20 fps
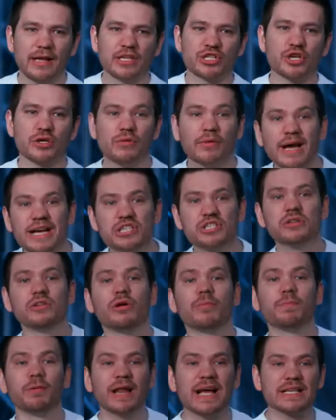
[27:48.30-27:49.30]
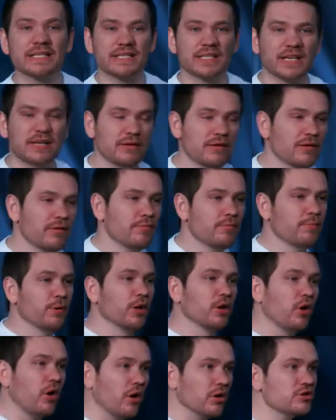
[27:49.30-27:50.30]
Generational blessing
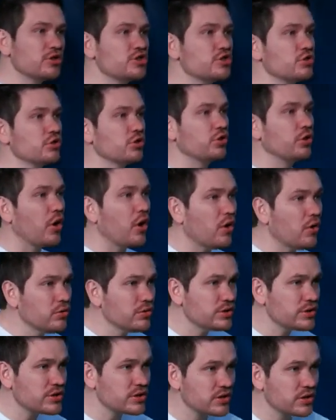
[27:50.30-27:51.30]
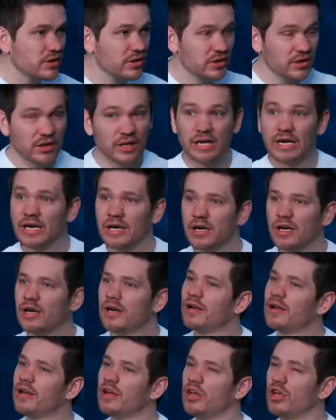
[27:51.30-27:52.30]
belongs to those
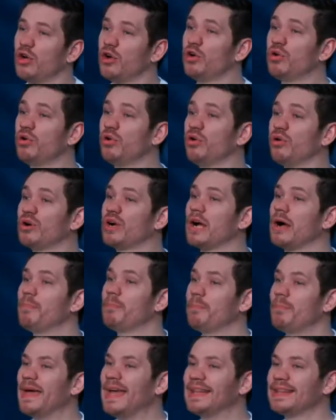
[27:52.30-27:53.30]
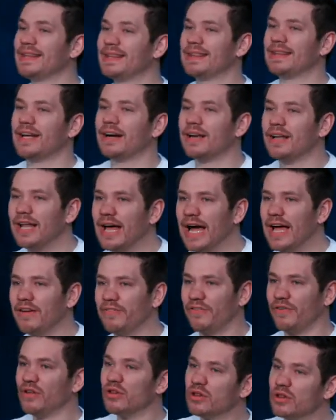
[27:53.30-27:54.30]
who commit their
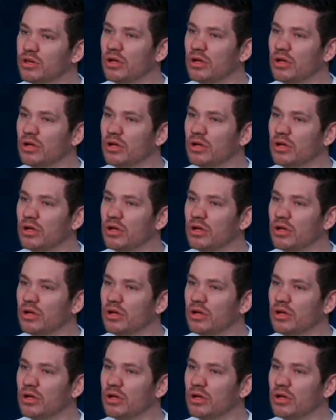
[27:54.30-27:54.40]
life.